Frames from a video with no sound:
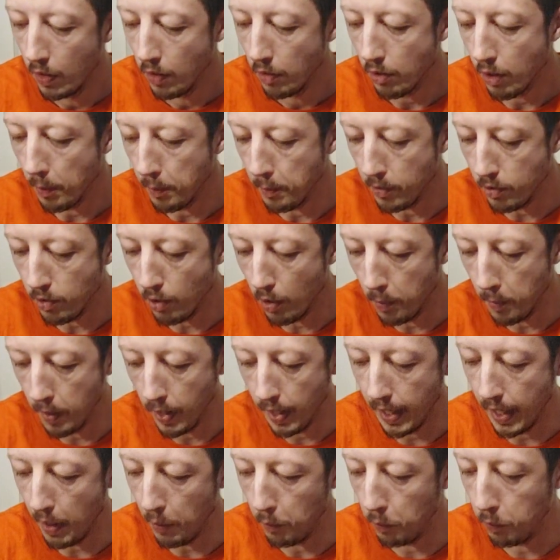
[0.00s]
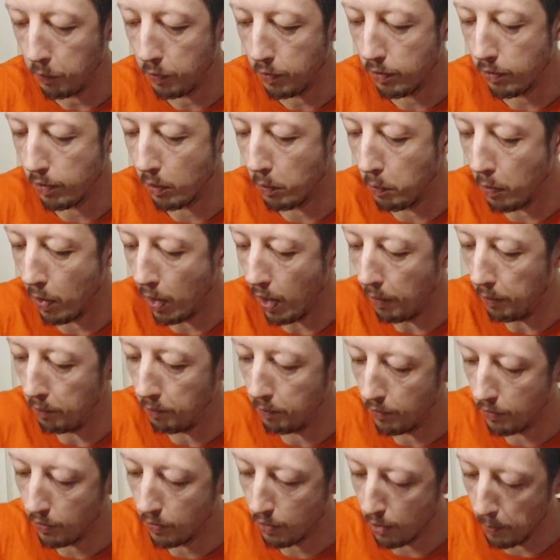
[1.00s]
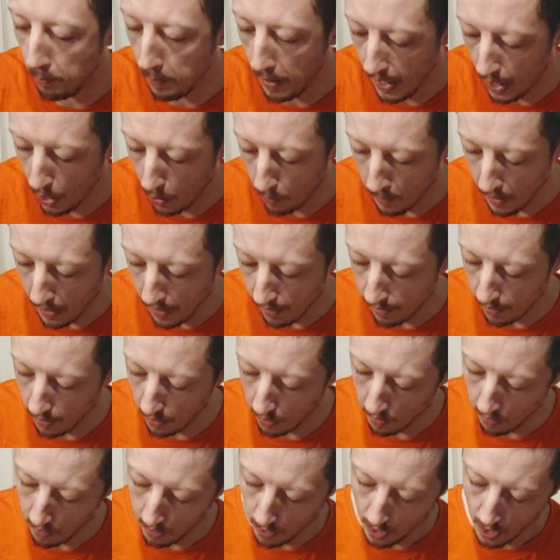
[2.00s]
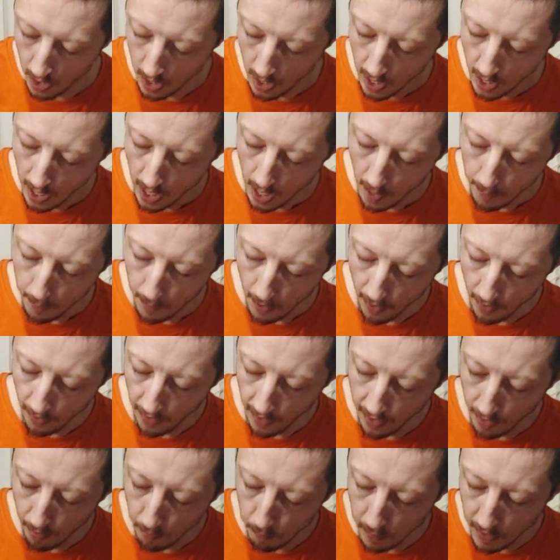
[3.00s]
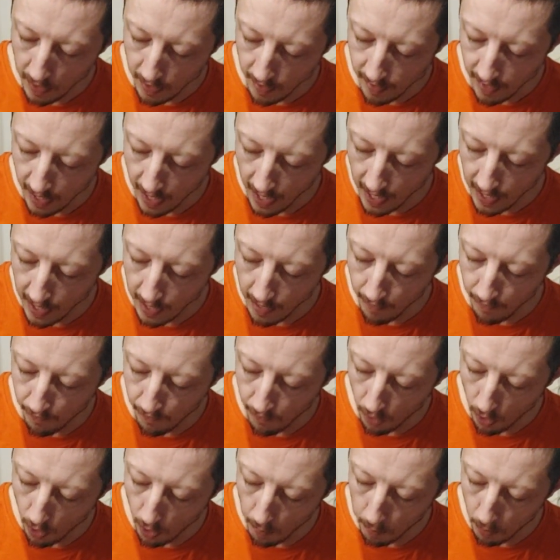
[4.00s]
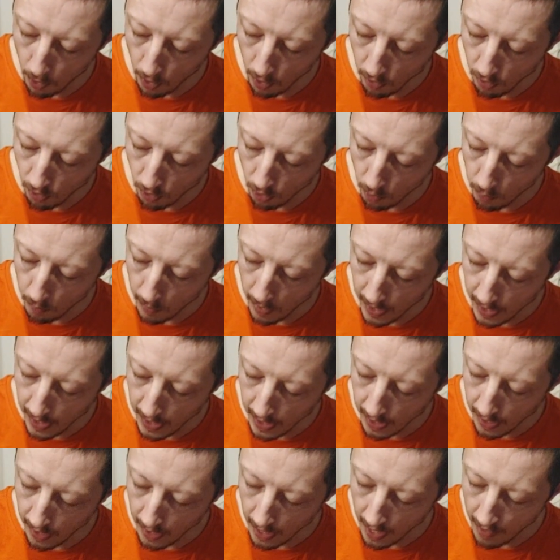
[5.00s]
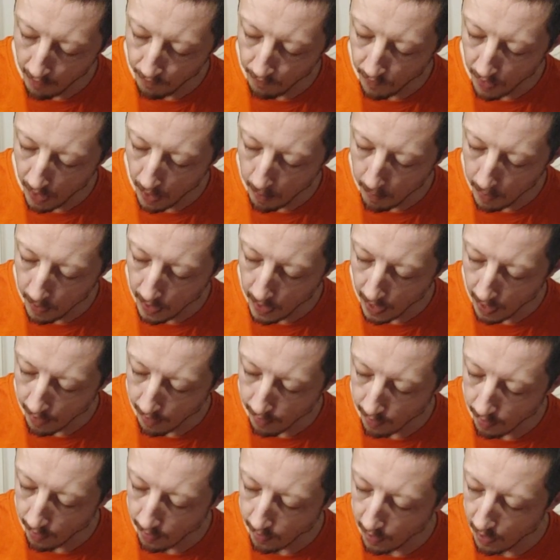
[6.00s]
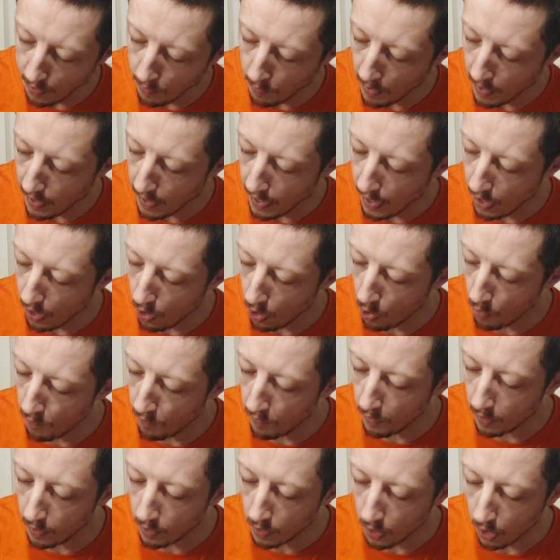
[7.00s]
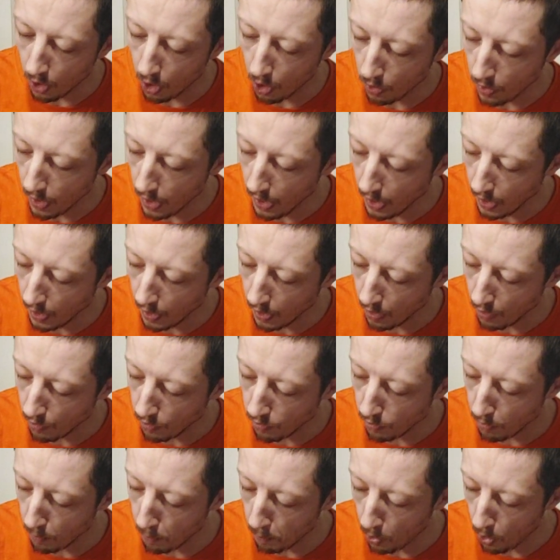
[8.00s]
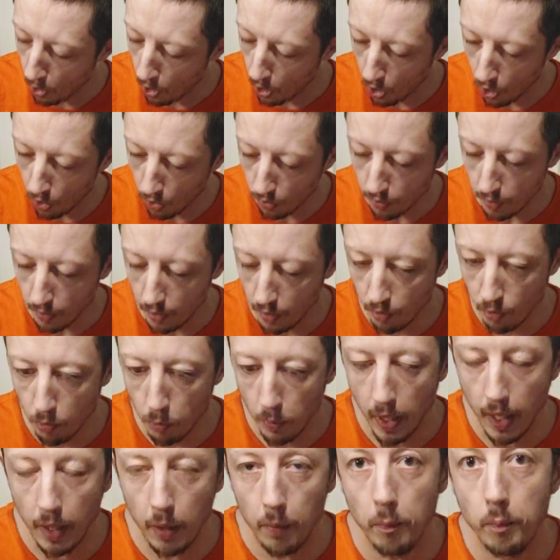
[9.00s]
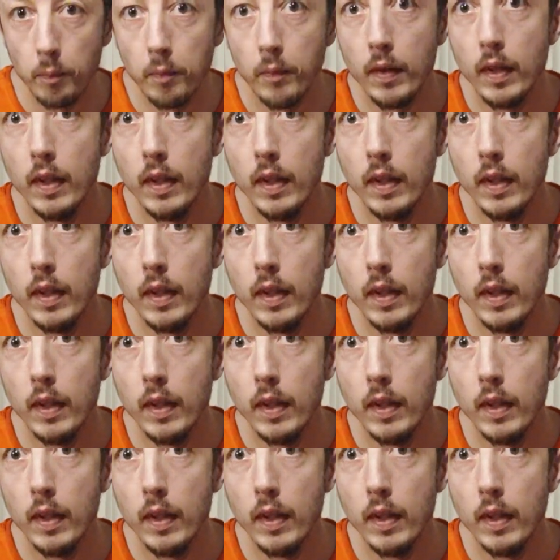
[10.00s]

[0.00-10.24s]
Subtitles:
So I'm assuming it's somehow better. Apparently it's PCIe 4.0 ready, NVMe SSD ready, overclocking support as well.